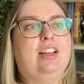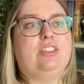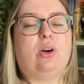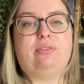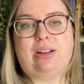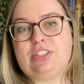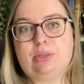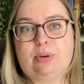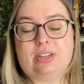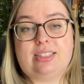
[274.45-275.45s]
So I found
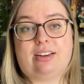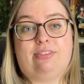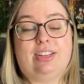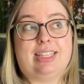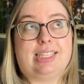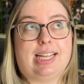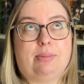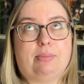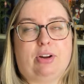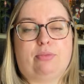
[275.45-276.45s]
2 books that fit the same
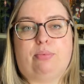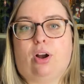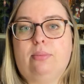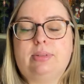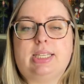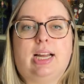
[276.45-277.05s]
amount of prompts,